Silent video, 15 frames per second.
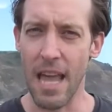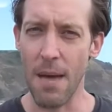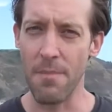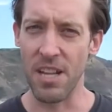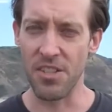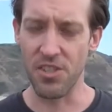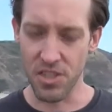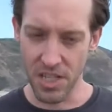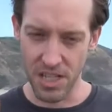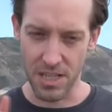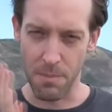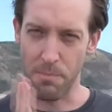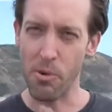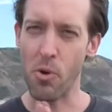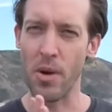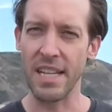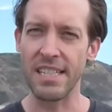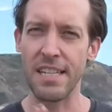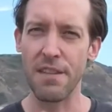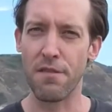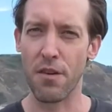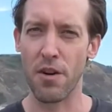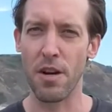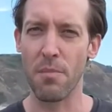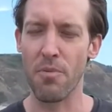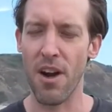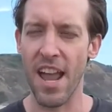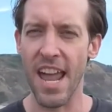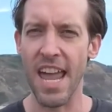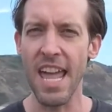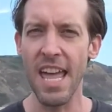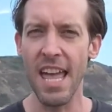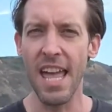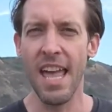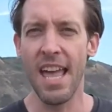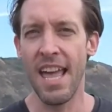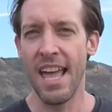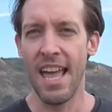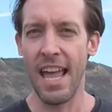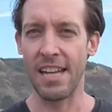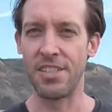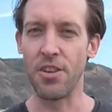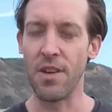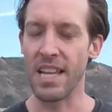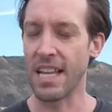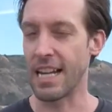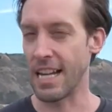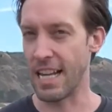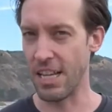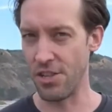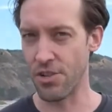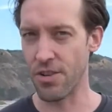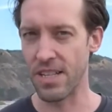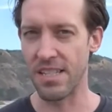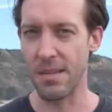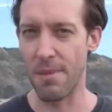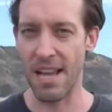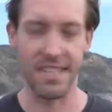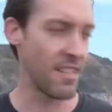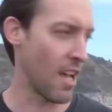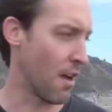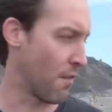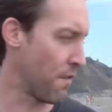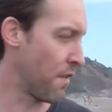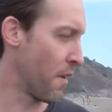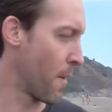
damage to the pointy vertebrae and doing any injury to myself.